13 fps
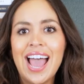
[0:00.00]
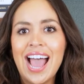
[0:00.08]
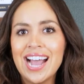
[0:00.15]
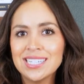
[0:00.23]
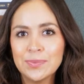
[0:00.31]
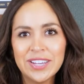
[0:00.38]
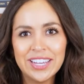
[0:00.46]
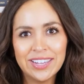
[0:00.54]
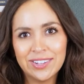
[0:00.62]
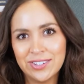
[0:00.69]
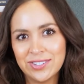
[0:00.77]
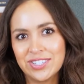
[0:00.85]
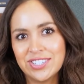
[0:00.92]
As we get
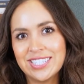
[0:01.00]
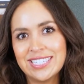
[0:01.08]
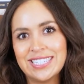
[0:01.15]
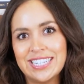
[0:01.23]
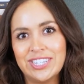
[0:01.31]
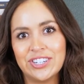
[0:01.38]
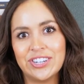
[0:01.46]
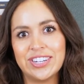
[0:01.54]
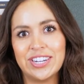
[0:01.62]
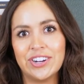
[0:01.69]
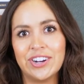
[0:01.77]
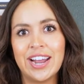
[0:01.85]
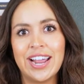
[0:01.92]
closer to senior
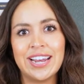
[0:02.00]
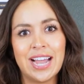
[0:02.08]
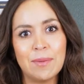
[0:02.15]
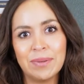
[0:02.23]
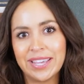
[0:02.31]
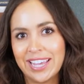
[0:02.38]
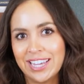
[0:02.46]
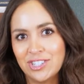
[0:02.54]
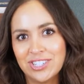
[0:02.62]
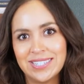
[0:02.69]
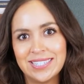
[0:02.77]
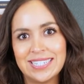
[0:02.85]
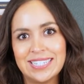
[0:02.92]
year and
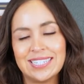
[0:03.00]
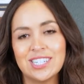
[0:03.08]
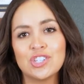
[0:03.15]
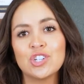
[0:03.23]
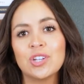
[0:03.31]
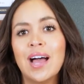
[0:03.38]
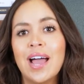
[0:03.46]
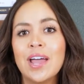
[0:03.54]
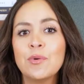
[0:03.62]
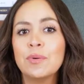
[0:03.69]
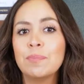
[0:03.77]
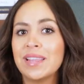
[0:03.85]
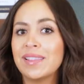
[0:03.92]
application season, July
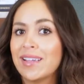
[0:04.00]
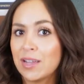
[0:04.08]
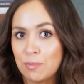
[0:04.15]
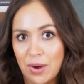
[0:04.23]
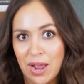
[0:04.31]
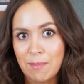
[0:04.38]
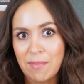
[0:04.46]
will be like a prep